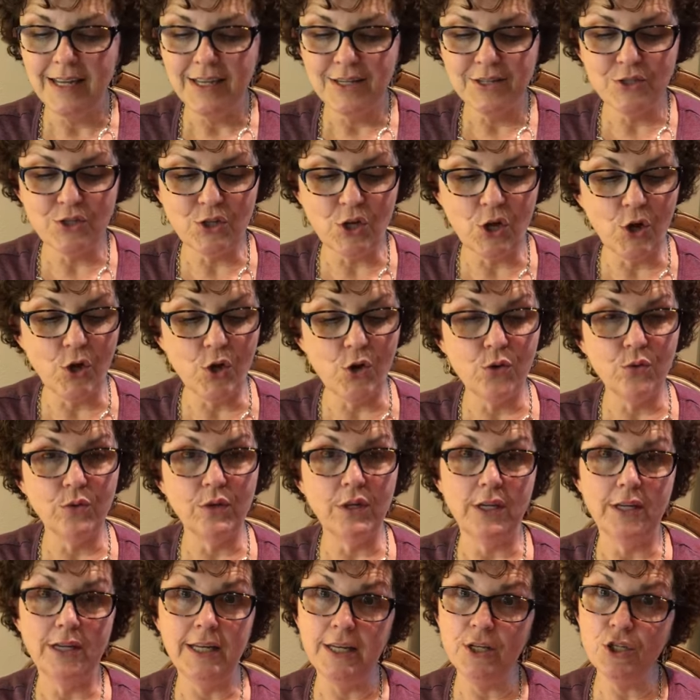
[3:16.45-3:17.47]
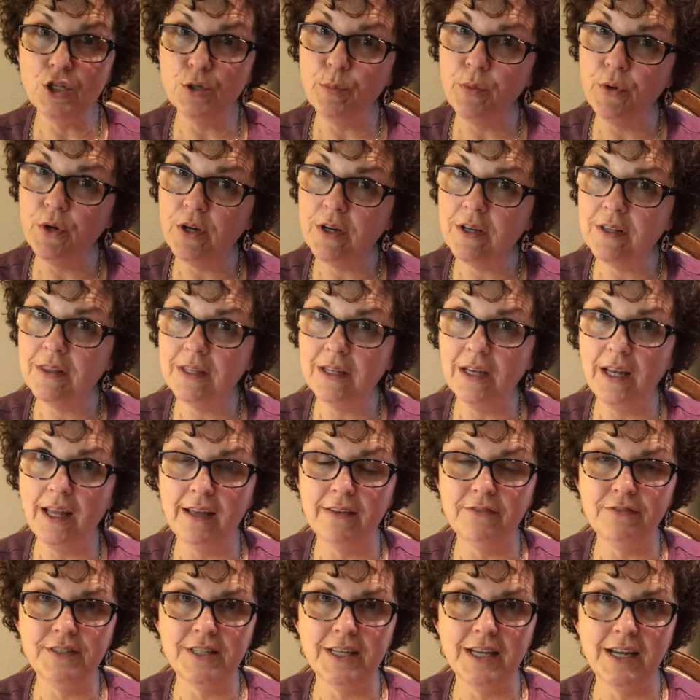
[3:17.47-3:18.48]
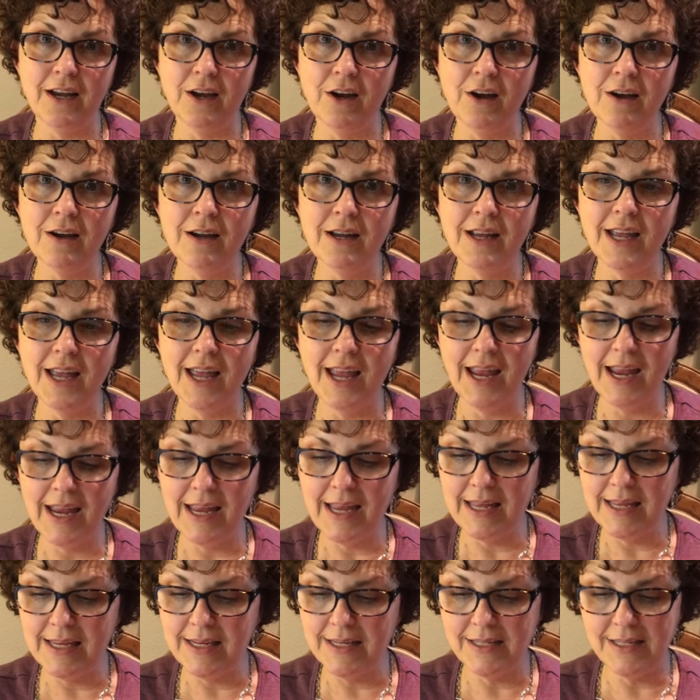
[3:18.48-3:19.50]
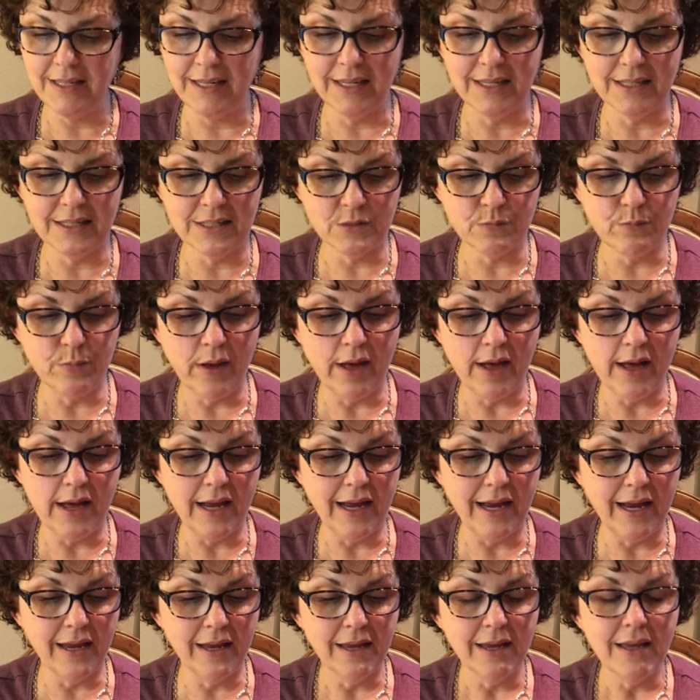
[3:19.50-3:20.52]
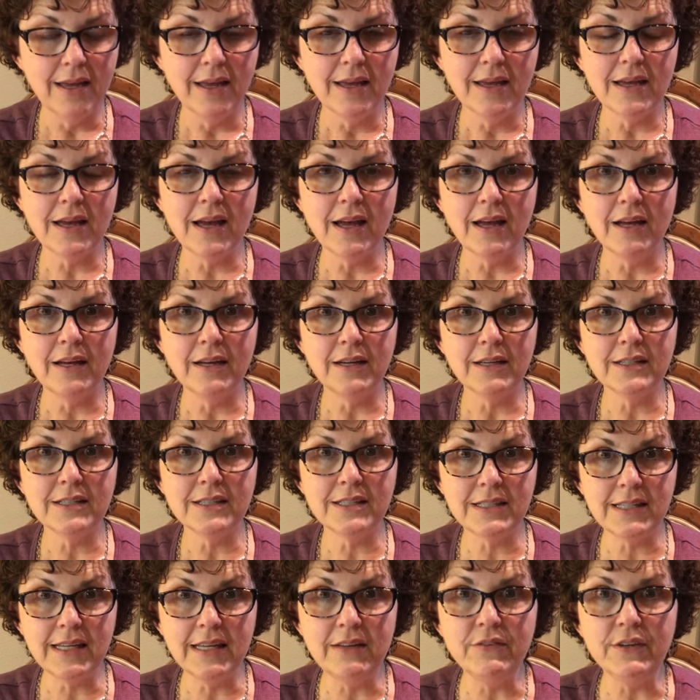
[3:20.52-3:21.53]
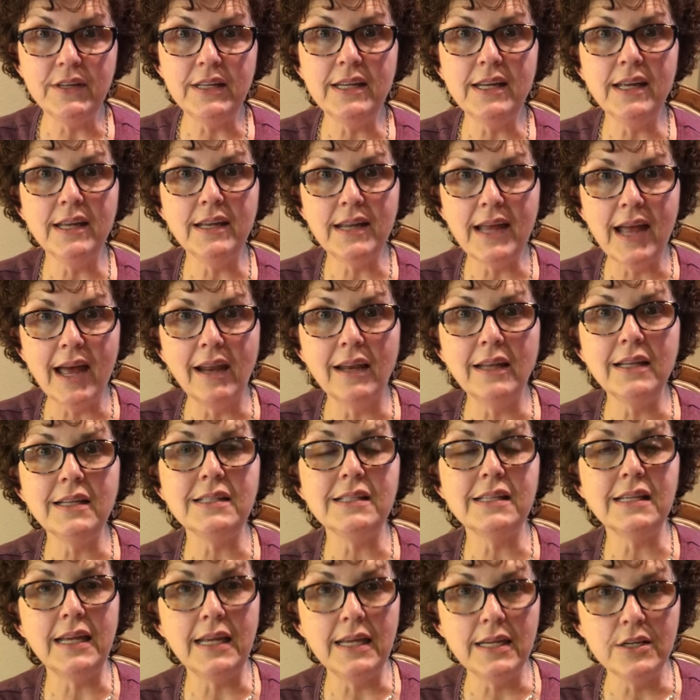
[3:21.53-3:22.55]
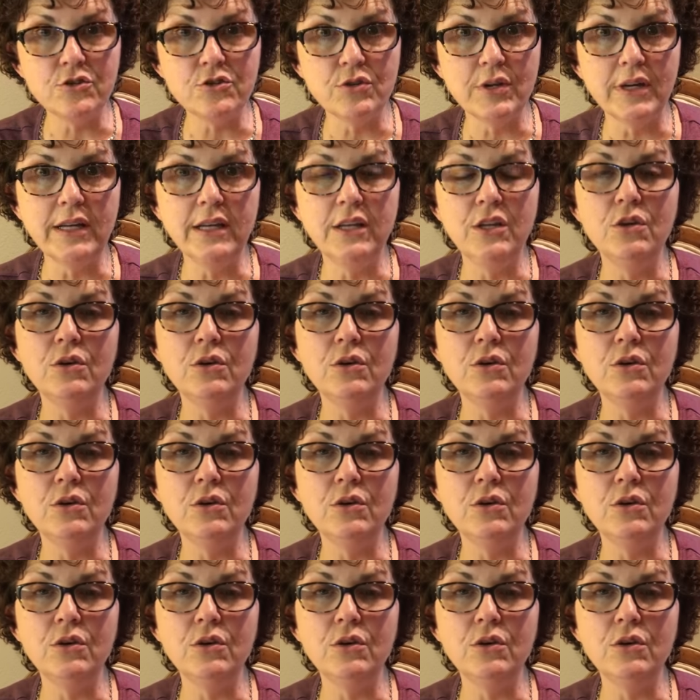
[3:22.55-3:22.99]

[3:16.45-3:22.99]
So you need your book, The Love Dare, and it's by uh, Stephen and Alex Kendrick.